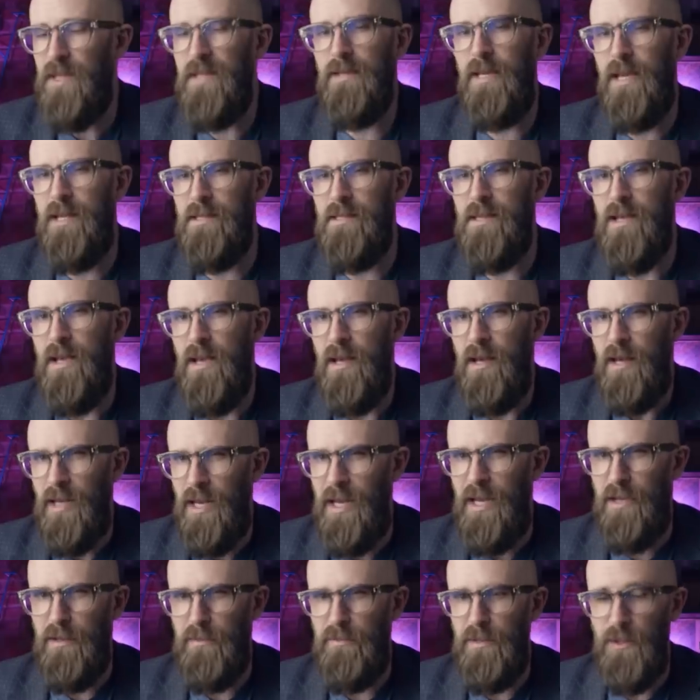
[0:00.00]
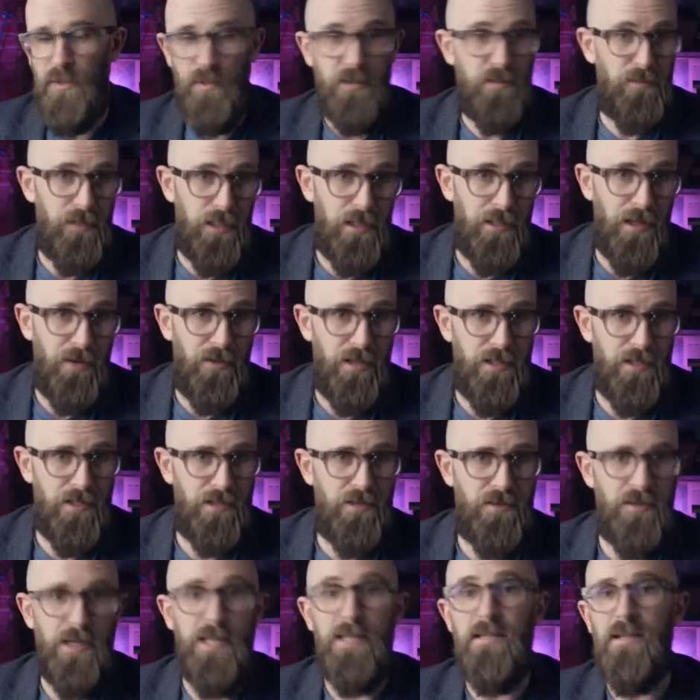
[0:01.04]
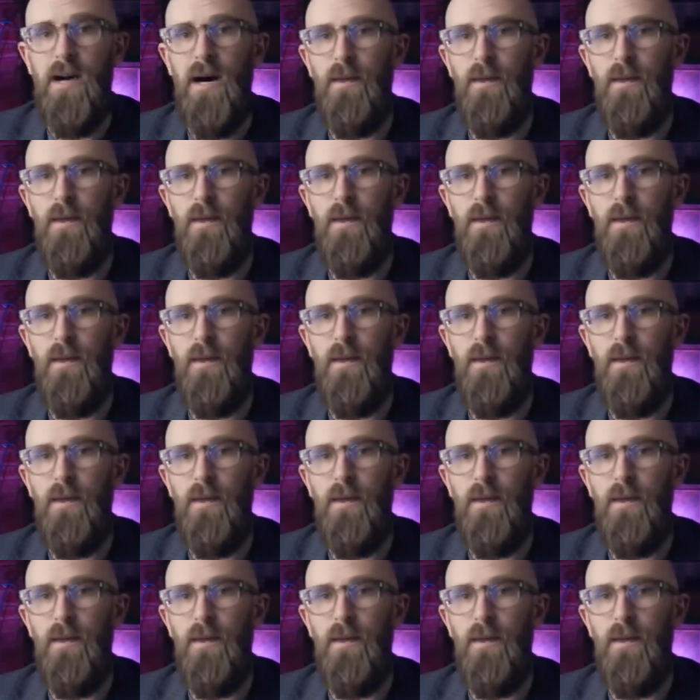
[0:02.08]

In the end, a lack of fuel to feed their industry and